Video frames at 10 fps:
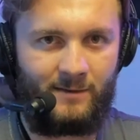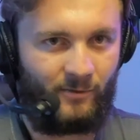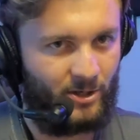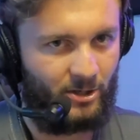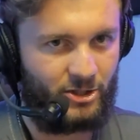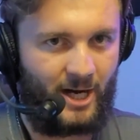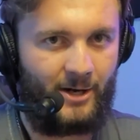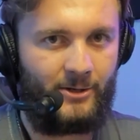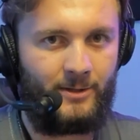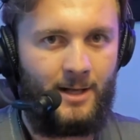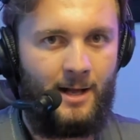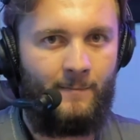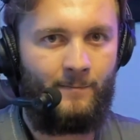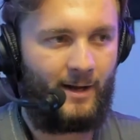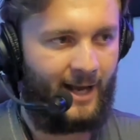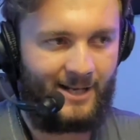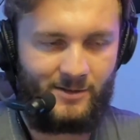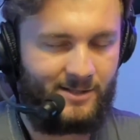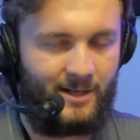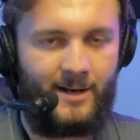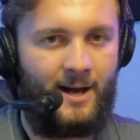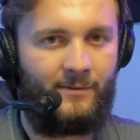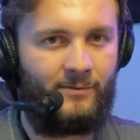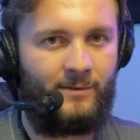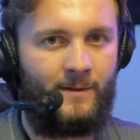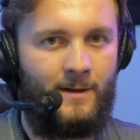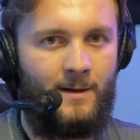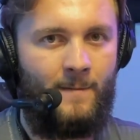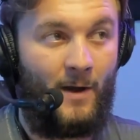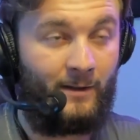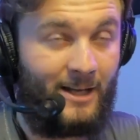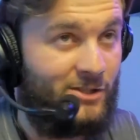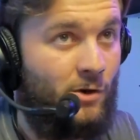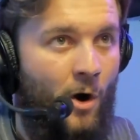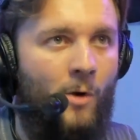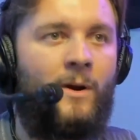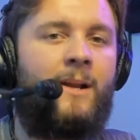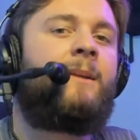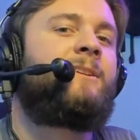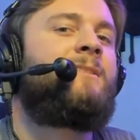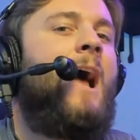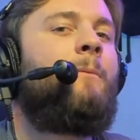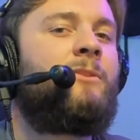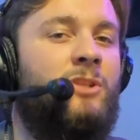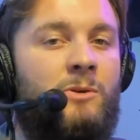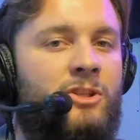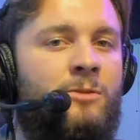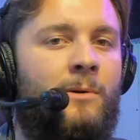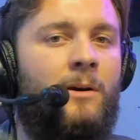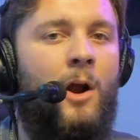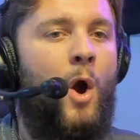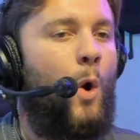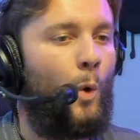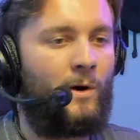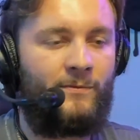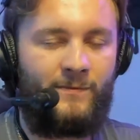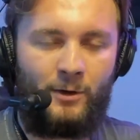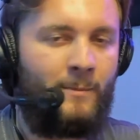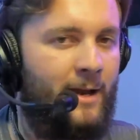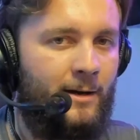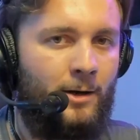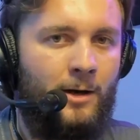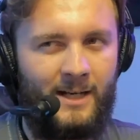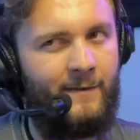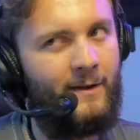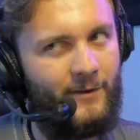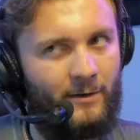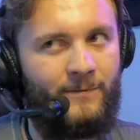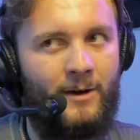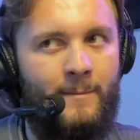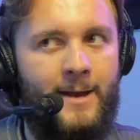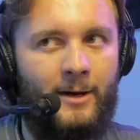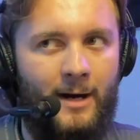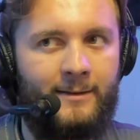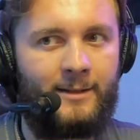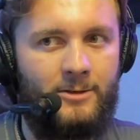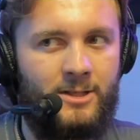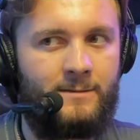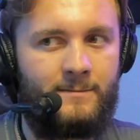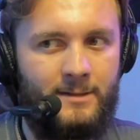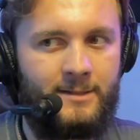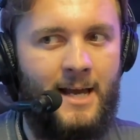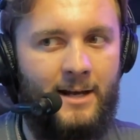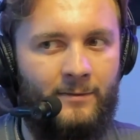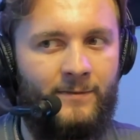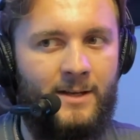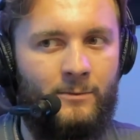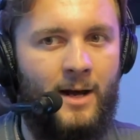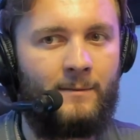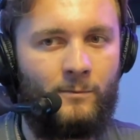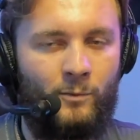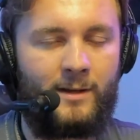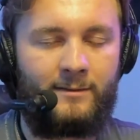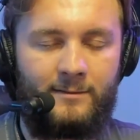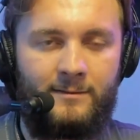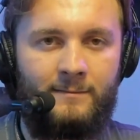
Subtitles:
for your channel. I can't stress that enough. Unless you're already an established YouTuber or a filmmaker, and even if you're a filmmaker, I think you should get your feet wet with